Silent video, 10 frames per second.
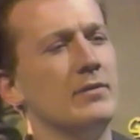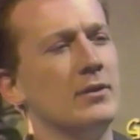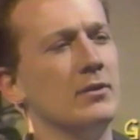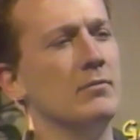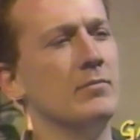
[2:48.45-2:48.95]
the
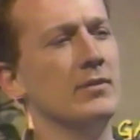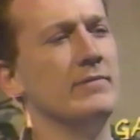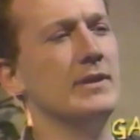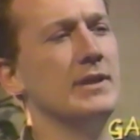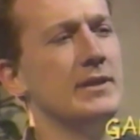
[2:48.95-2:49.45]
global
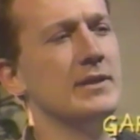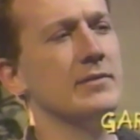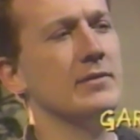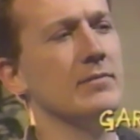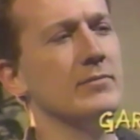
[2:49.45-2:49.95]
village in
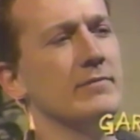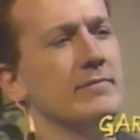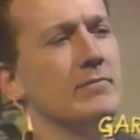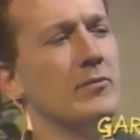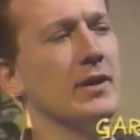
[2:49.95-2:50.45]
terms of
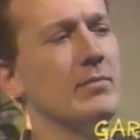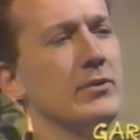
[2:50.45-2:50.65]
what I'm